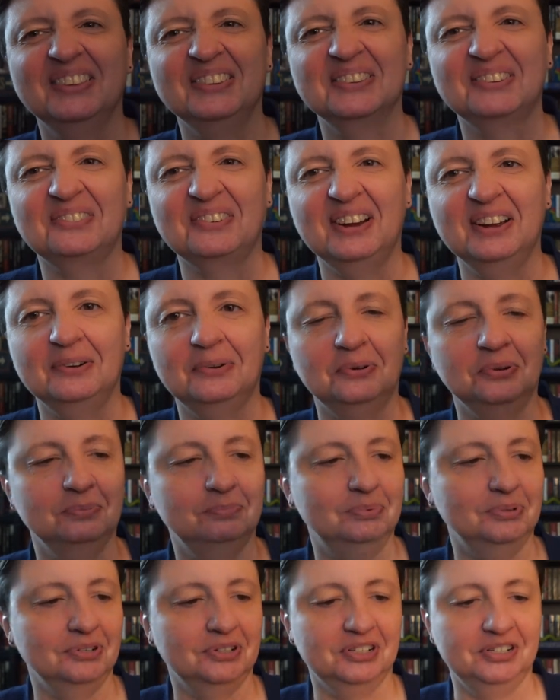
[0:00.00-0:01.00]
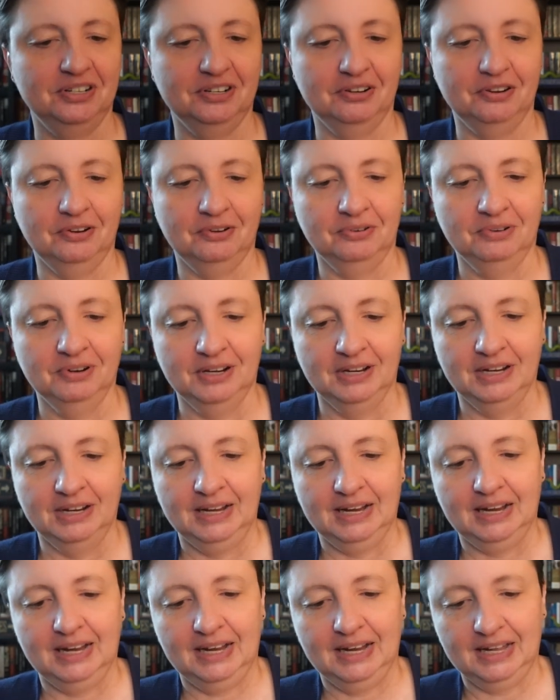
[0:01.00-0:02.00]
those great old books, you know.
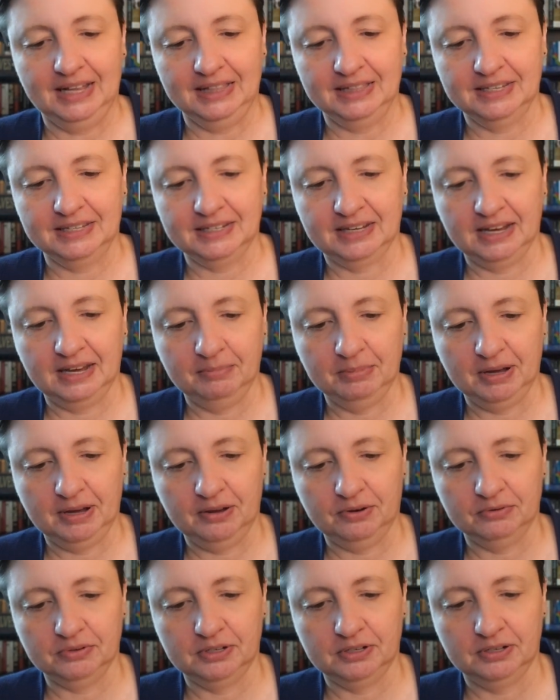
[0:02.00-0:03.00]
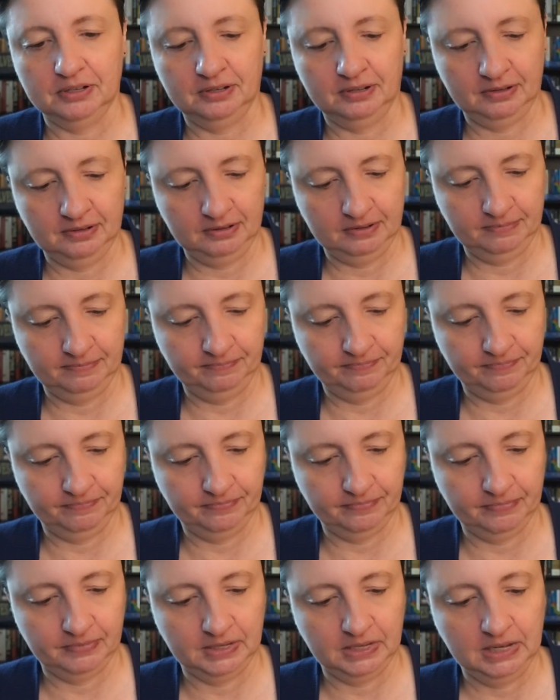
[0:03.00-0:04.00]
Uh, this came out,
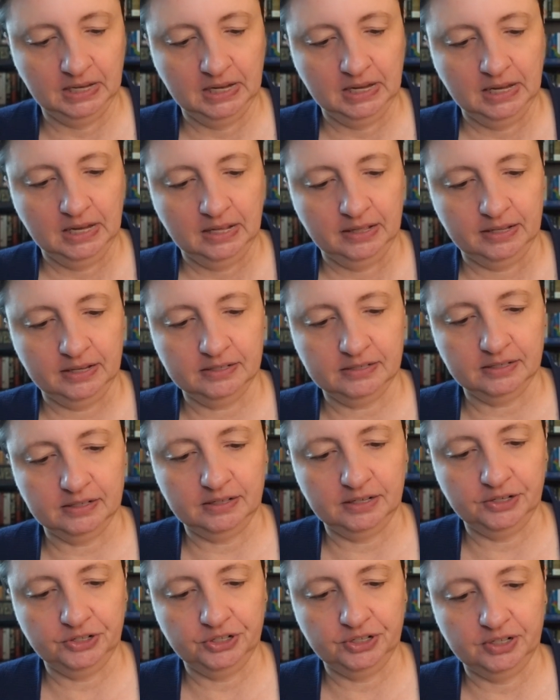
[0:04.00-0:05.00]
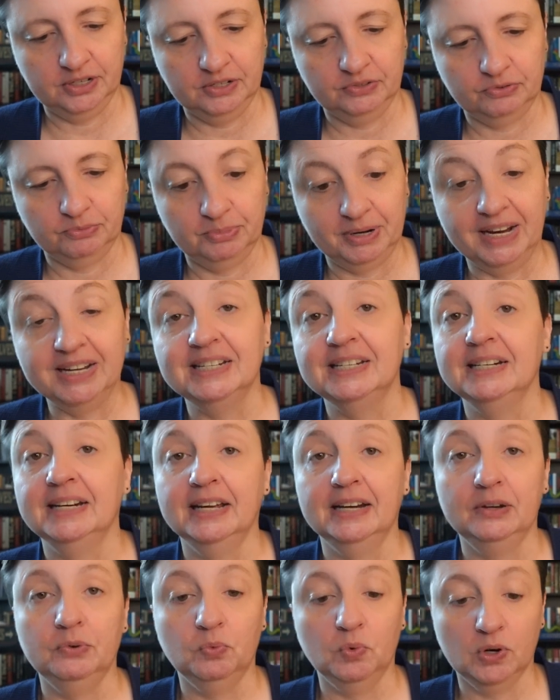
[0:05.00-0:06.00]
this edition is from
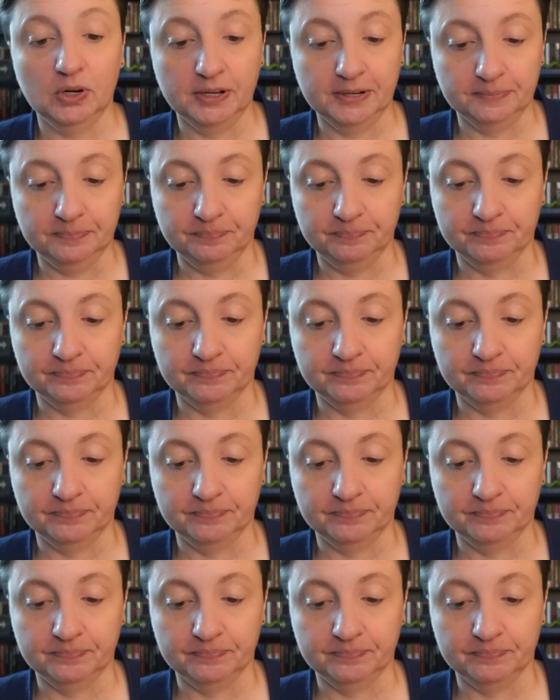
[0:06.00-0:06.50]
1981.